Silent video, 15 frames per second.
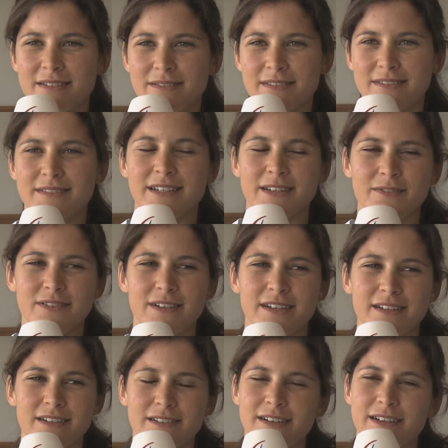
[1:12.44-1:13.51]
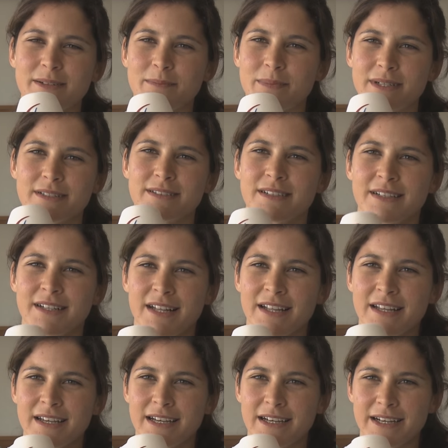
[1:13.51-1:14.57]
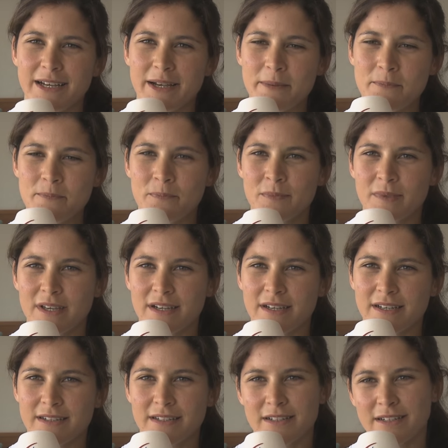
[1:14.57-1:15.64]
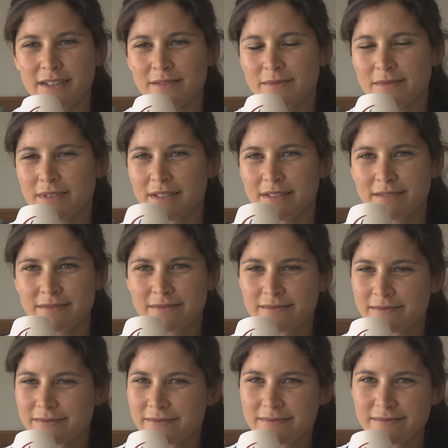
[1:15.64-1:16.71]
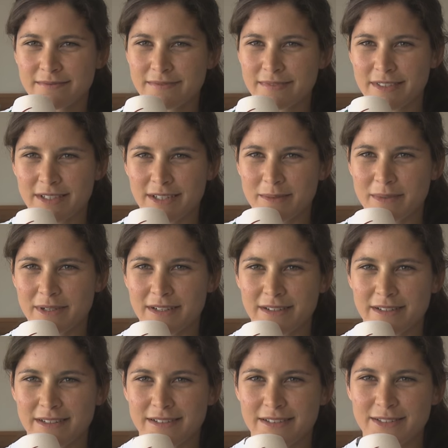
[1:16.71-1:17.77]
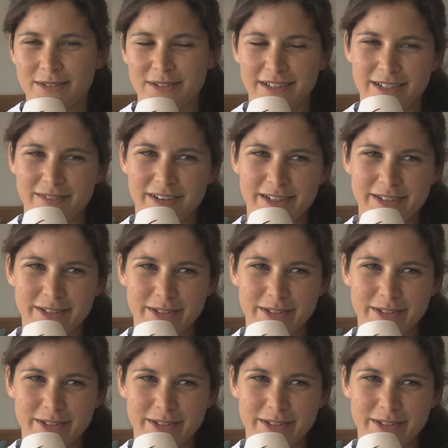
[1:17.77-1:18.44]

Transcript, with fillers: some stuff lying around, but um, uh, yeah, well, yeah, I'm not gonna talk out of our